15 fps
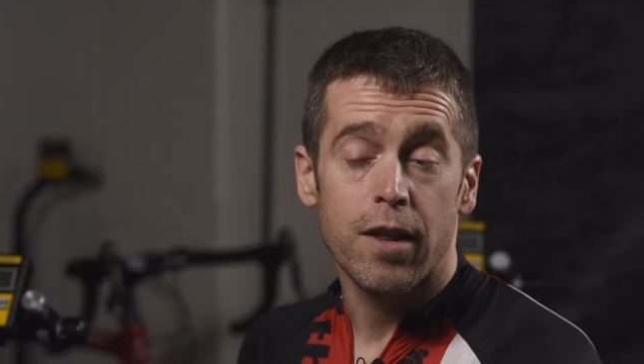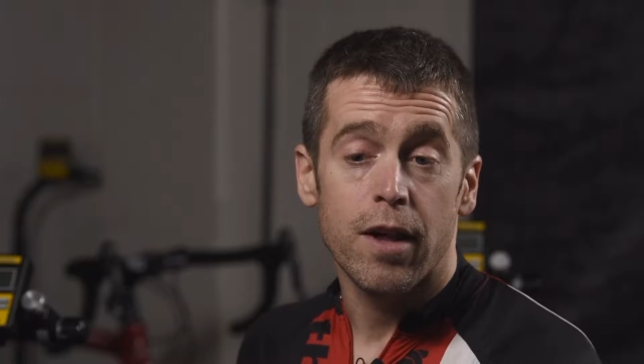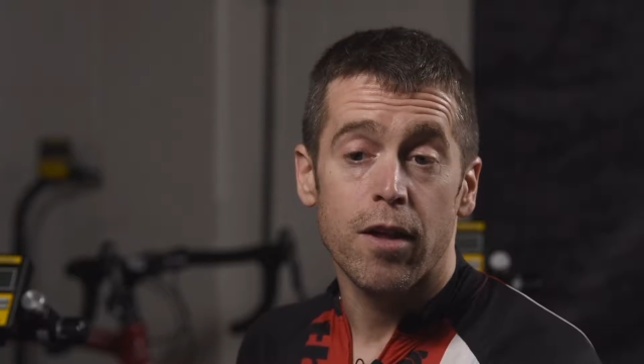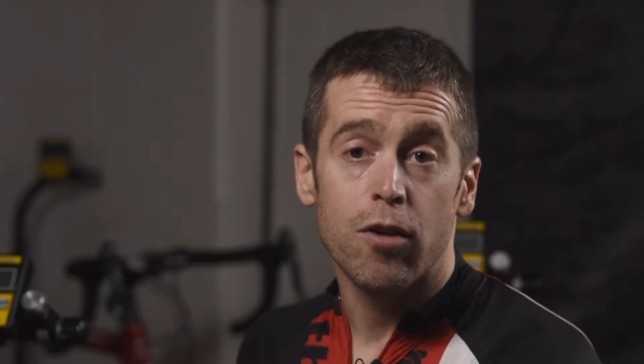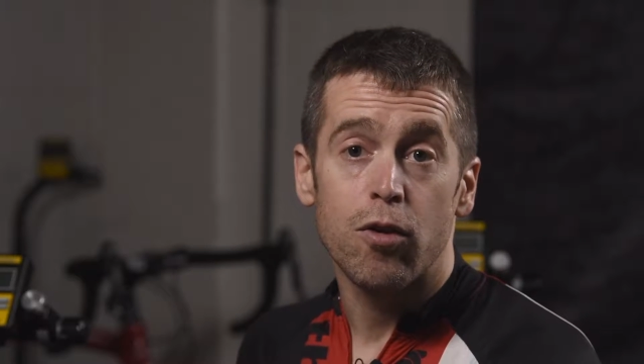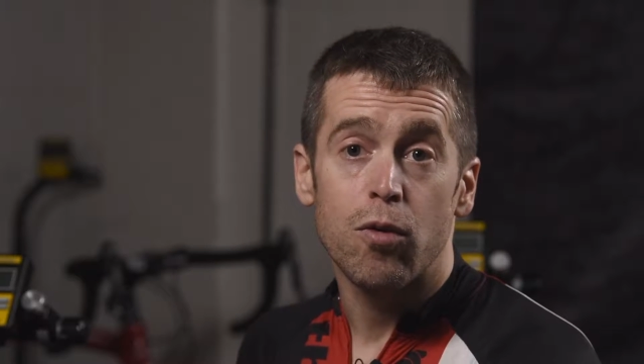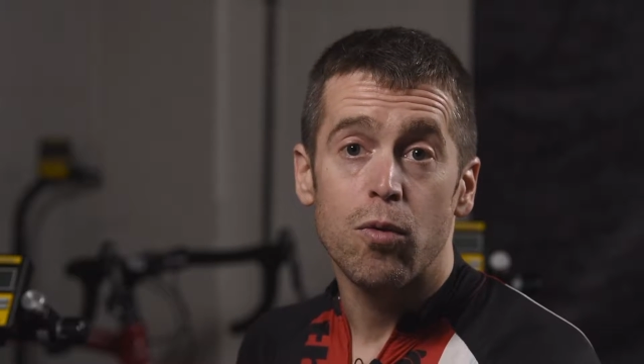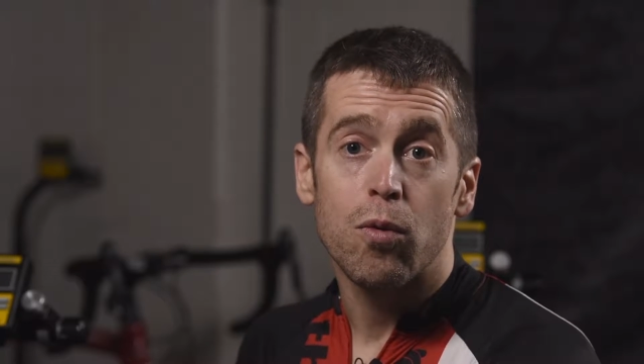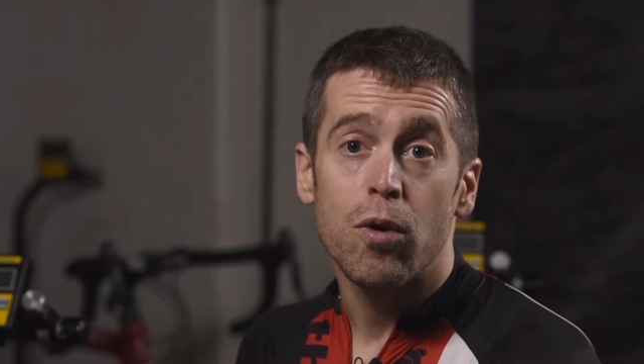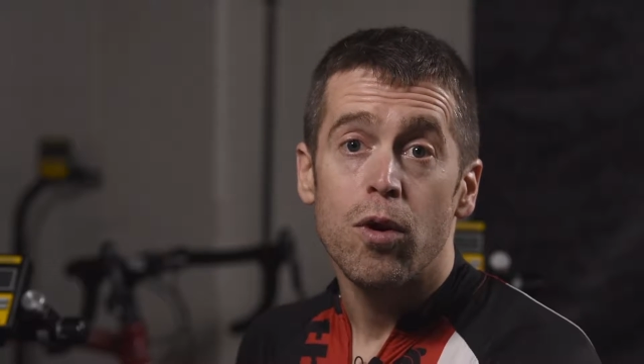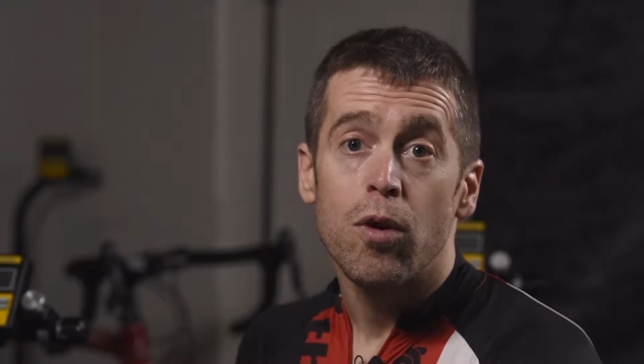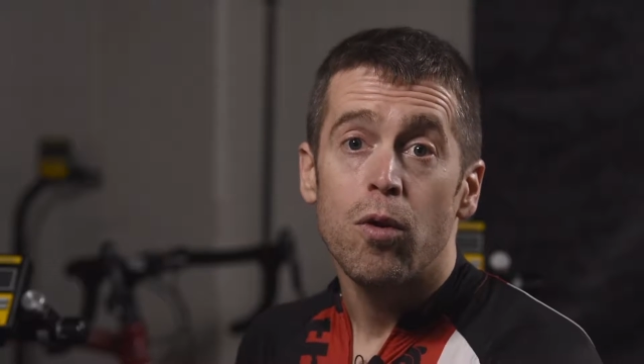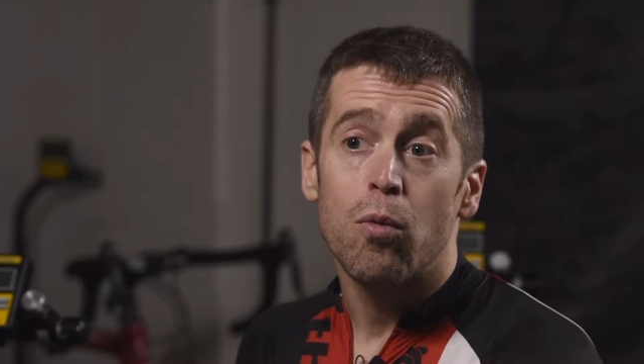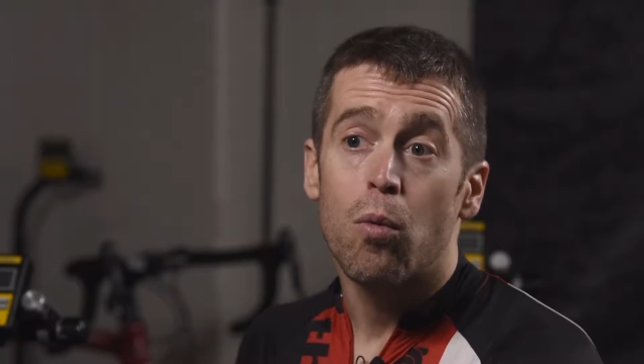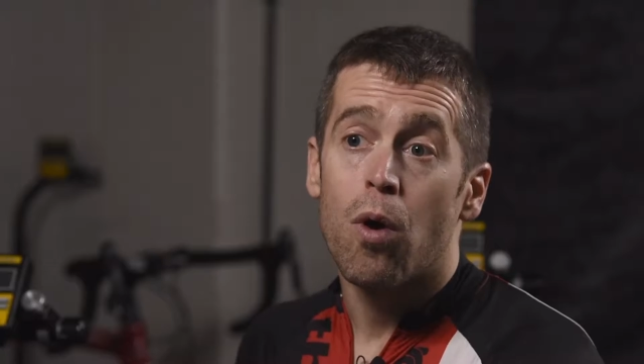that you
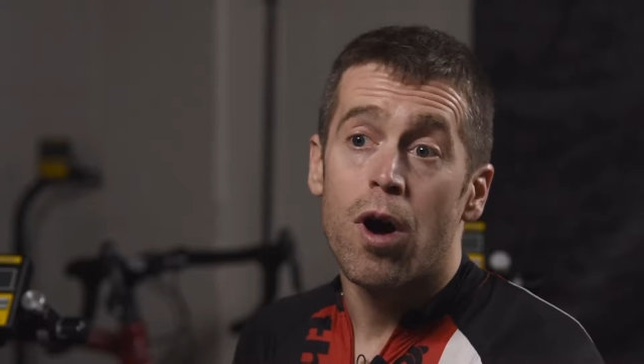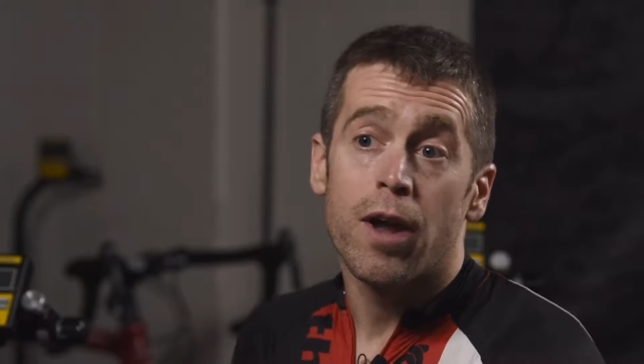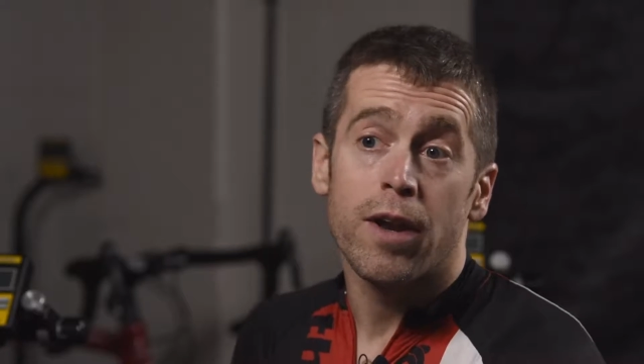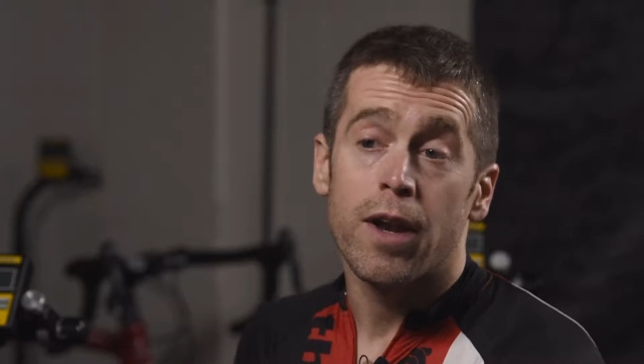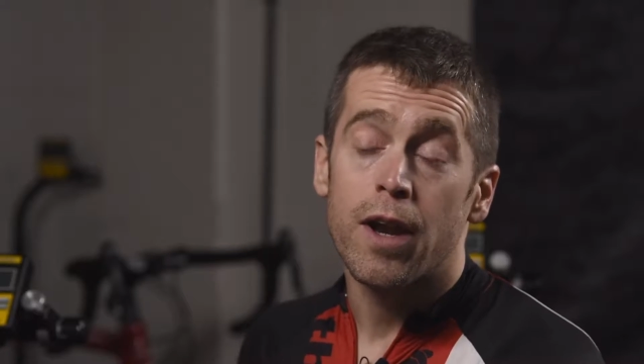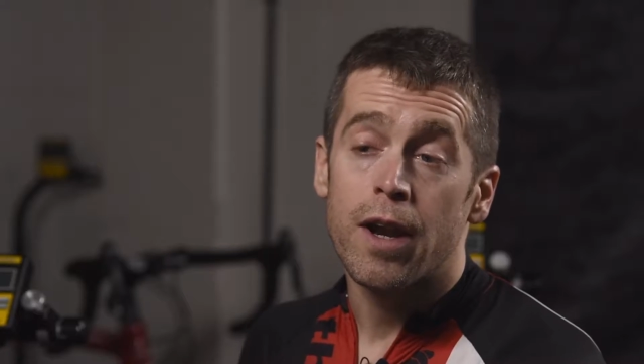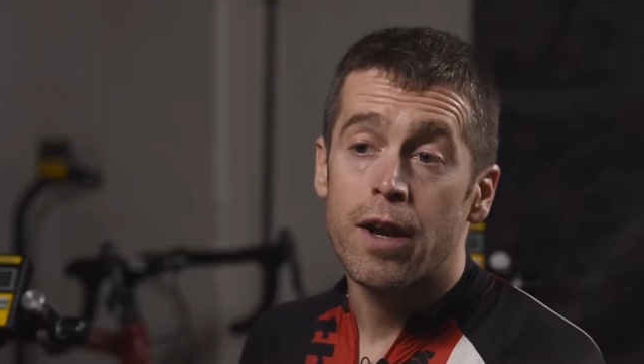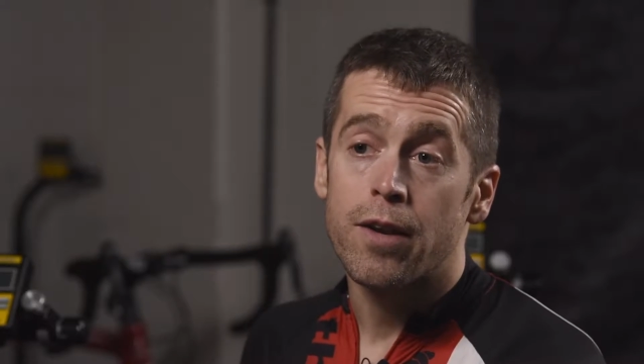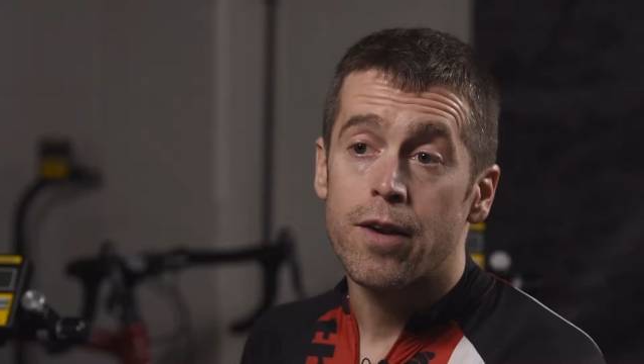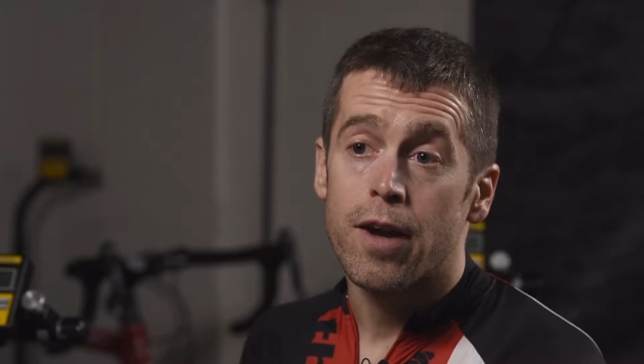want at any